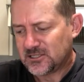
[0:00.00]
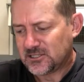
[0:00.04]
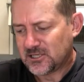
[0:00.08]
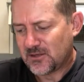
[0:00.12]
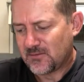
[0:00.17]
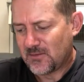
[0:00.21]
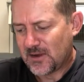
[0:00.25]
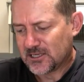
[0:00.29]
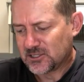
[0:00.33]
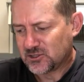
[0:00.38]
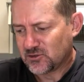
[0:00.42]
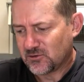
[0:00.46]
so
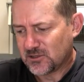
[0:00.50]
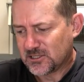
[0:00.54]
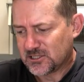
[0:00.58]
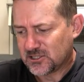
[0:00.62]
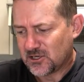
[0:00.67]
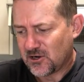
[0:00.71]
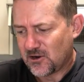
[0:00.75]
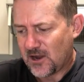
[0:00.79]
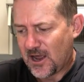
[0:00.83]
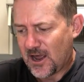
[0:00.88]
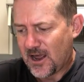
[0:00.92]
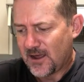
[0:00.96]
make sure there's
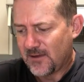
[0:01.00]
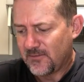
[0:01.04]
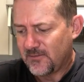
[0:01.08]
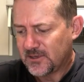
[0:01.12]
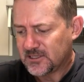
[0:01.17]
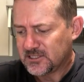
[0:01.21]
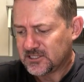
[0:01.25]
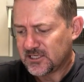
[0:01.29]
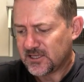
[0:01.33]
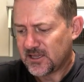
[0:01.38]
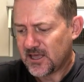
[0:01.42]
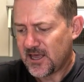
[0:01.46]
no hard
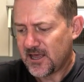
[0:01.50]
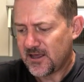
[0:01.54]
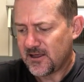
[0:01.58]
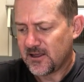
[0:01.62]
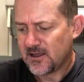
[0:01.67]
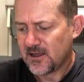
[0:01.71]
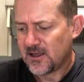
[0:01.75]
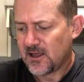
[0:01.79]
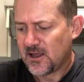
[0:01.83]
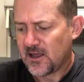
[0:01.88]
bits in there.